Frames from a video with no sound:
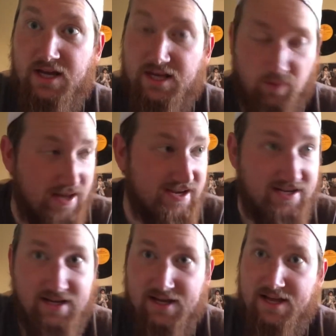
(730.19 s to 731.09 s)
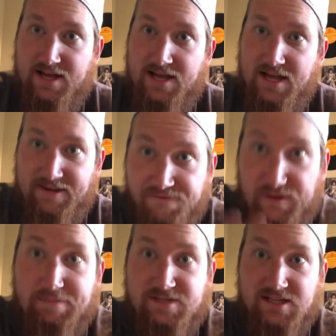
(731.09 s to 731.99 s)
He went in and he
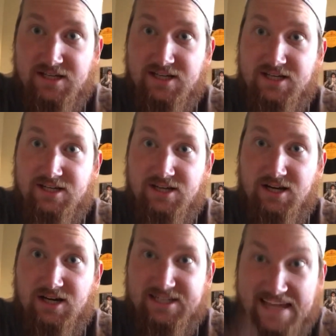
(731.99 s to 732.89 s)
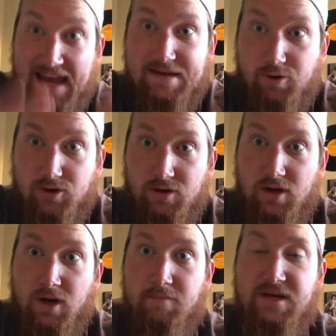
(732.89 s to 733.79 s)
flipped a table
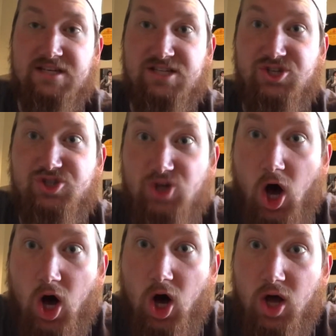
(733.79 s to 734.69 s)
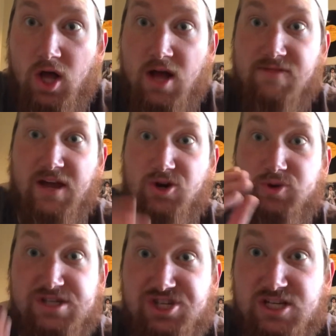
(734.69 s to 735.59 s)
because he saw that
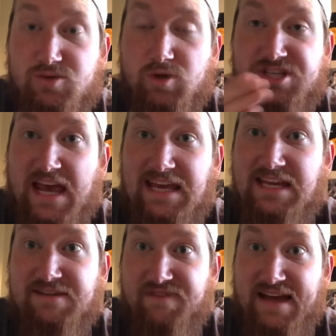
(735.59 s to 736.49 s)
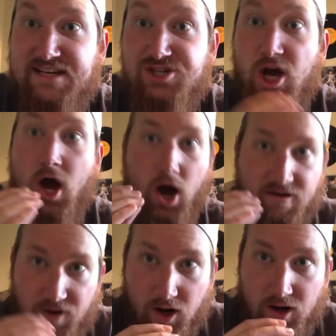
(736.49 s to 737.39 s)
Christians were taking advantage
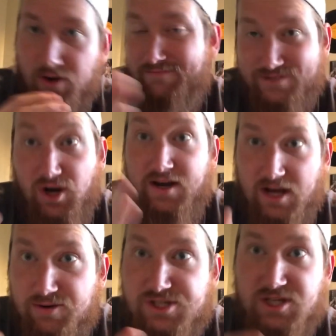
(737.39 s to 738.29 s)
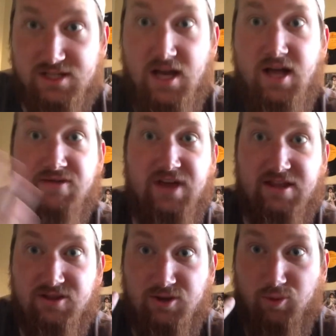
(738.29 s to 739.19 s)
of,
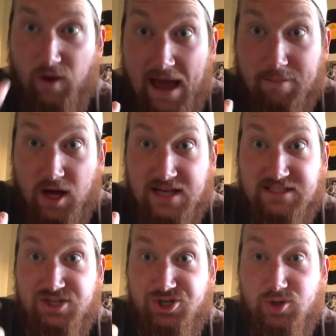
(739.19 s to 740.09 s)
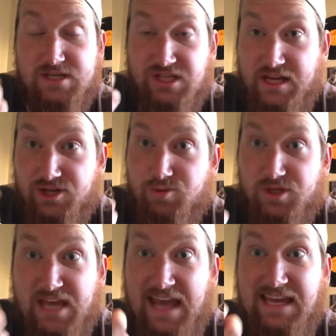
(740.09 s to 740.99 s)
that the rabbis and Jewish leaders were
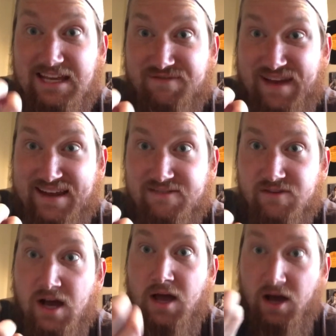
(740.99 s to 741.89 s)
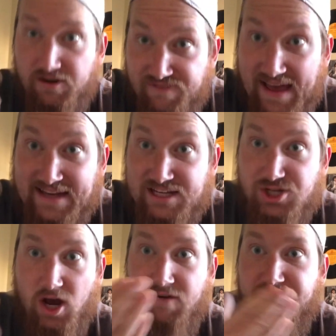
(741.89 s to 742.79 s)
taking
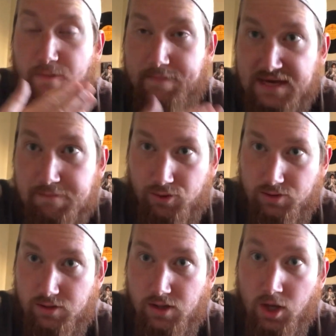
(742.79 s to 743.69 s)
advantage of the people